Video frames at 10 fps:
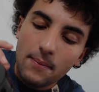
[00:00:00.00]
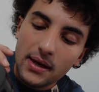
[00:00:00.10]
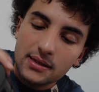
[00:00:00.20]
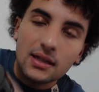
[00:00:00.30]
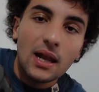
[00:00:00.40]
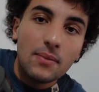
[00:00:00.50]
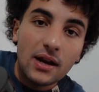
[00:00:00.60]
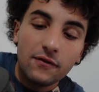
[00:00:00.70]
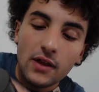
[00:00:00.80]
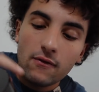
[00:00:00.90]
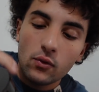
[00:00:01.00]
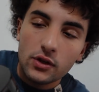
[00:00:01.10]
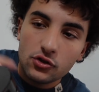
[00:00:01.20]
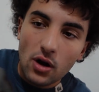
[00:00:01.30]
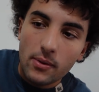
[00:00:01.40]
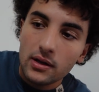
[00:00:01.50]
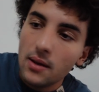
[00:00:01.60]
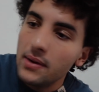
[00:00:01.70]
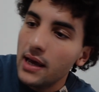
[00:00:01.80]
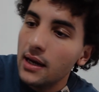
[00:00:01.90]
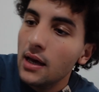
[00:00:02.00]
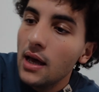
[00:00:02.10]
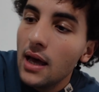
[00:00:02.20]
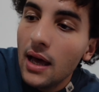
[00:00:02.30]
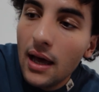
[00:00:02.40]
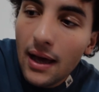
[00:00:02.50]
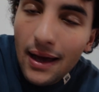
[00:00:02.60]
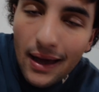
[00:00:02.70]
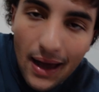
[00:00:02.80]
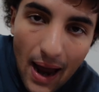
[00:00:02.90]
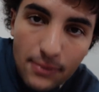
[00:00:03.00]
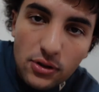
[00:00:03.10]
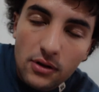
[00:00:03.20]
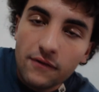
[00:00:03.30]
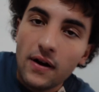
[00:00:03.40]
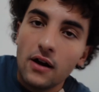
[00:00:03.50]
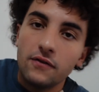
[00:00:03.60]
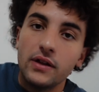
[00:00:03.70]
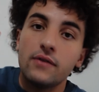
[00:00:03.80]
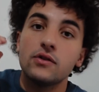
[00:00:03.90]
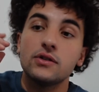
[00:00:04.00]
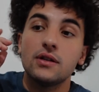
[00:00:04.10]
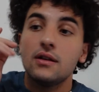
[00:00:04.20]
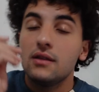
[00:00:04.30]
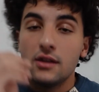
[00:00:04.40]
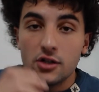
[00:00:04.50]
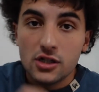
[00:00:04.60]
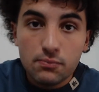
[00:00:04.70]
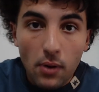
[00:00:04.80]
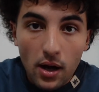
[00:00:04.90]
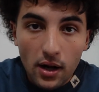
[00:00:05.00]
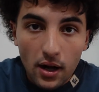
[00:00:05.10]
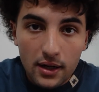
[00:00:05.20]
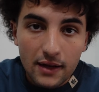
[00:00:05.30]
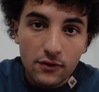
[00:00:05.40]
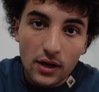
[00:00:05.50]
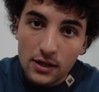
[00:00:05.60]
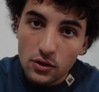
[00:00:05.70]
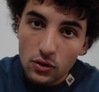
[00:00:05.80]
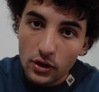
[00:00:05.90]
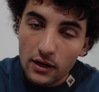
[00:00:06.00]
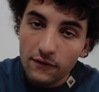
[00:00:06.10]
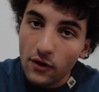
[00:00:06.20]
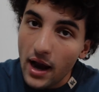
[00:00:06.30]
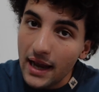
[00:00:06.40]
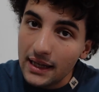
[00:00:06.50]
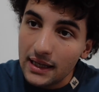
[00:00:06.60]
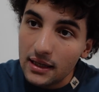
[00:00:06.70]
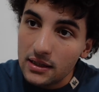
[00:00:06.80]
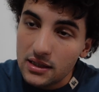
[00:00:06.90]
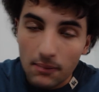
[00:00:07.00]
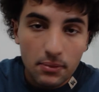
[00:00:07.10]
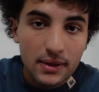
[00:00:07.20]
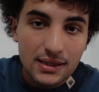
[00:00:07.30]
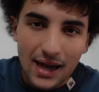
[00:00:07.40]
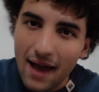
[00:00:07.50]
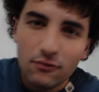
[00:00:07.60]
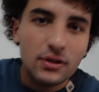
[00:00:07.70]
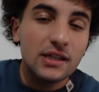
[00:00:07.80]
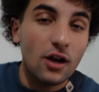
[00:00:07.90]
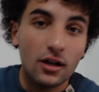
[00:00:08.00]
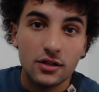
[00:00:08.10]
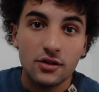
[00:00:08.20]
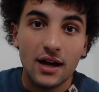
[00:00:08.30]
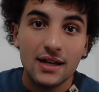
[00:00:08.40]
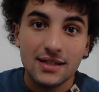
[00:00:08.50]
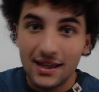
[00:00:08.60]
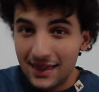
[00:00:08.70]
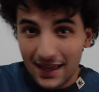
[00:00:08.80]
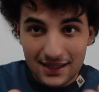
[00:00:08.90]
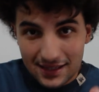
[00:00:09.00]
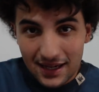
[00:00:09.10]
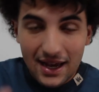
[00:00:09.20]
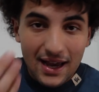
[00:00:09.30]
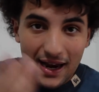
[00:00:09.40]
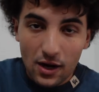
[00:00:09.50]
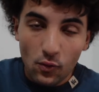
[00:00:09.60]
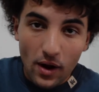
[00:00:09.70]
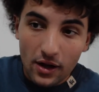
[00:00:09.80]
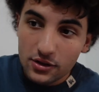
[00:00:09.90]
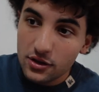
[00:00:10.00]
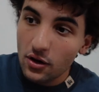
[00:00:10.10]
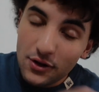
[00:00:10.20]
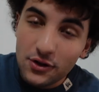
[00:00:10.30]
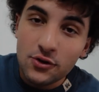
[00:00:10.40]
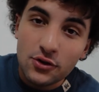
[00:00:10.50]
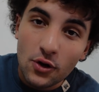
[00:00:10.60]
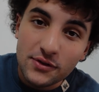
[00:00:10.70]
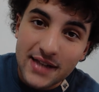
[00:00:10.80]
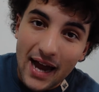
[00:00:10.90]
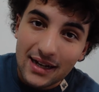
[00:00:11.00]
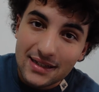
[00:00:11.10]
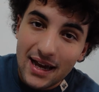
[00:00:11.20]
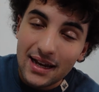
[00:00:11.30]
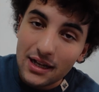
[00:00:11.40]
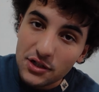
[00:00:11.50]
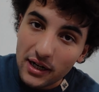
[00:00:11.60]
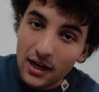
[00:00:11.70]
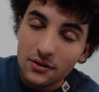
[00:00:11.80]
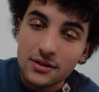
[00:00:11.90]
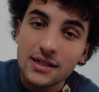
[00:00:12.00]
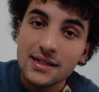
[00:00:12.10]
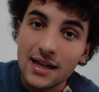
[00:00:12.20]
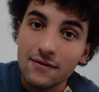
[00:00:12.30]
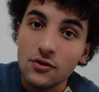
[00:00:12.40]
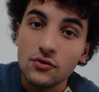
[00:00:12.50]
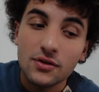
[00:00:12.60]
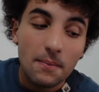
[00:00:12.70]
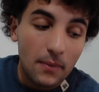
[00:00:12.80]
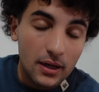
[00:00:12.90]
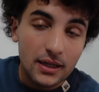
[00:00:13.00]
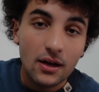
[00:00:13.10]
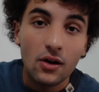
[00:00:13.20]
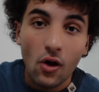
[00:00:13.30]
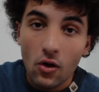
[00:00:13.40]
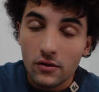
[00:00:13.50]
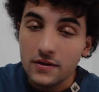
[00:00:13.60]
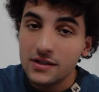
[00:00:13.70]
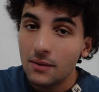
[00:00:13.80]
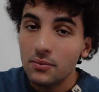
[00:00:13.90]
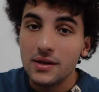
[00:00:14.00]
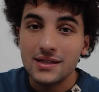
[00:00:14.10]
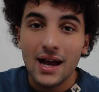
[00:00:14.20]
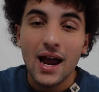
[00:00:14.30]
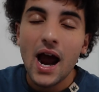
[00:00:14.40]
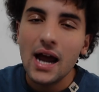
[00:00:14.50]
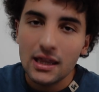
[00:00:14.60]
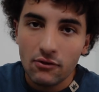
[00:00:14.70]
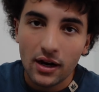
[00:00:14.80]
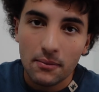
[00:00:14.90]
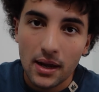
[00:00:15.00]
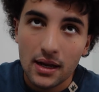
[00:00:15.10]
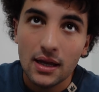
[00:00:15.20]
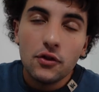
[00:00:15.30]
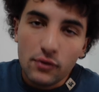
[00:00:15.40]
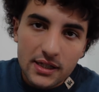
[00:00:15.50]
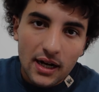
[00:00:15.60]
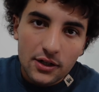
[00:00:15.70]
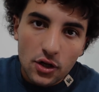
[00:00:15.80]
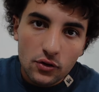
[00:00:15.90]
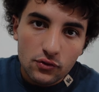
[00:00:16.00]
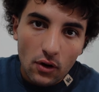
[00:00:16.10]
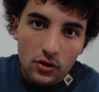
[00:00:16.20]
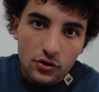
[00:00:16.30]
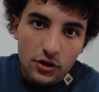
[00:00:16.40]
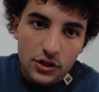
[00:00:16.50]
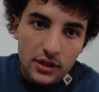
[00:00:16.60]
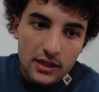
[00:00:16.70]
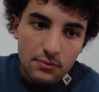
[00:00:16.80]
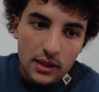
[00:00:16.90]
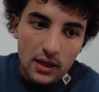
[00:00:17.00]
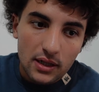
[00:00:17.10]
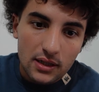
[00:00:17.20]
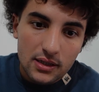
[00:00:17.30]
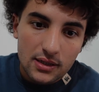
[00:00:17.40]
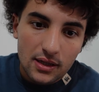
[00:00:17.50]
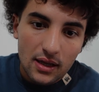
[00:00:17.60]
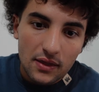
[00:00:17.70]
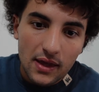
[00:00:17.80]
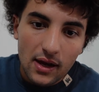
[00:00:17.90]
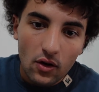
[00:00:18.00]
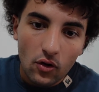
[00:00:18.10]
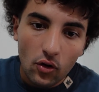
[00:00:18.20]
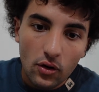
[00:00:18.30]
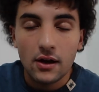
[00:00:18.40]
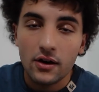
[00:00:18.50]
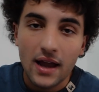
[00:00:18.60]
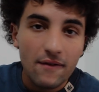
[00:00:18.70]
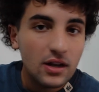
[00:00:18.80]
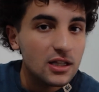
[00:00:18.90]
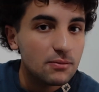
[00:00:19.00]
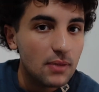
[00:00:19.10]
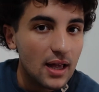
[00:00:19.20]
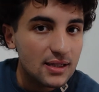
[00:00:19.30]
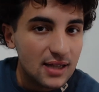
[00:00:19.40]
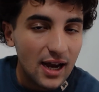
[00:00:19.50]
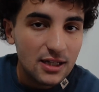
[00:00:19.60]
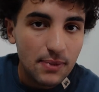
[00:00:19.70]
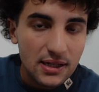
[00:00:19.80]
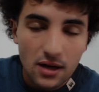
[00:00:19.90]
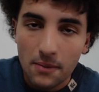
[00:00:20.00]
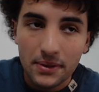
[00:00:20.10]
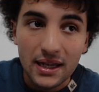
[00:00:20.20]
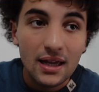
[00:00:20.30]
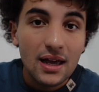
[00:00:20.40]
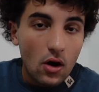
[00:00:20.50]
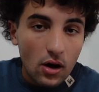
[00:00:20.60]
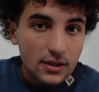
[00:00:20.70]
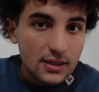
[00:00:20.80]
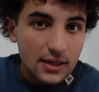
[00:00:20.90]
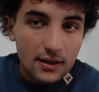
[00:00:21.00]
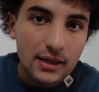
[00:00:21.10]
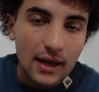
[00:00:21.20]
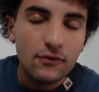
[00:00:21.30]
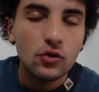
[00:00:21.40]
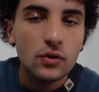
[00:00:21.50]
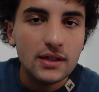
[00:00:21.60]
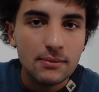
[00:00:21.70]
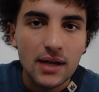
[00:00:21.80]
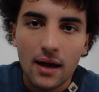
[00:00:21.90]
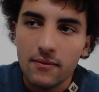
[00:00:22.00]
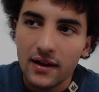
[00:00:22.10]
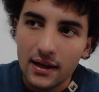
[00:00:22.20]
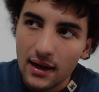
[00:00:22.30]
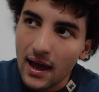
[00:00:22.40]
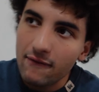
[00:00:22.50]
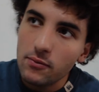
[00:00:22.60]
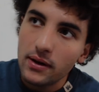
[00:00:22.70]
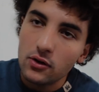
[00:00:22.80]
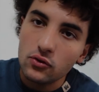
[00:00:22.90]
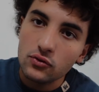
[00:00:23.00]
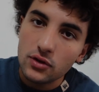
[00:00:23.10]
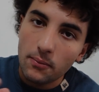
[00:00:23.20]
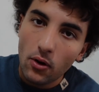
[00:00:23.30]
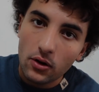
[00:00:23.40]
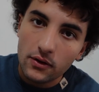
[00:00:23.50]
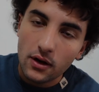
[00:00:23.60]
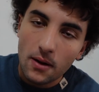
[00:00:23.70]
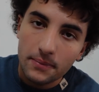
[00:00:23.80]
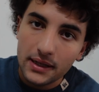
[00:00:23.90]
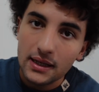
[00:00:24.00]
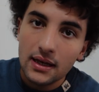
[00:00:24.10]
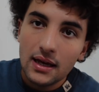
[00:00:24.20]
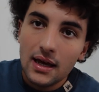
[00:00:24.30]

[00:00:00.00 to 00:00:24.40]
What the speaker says: mix the lemonade flavor with the strawberry lemonade. Absolutely fire flavors. They're spot on. If you guys are looking for any supplements, I haven't really talked to you guys like this in a while, so you can use code ZACA10 at checkout to save you some money on all of these supplements. I highly recommend it. The reason I chose Raw Nutrition is because they're an evidence and science-based company. Honestly, if you do a deep dive in everybody who's a part of the company,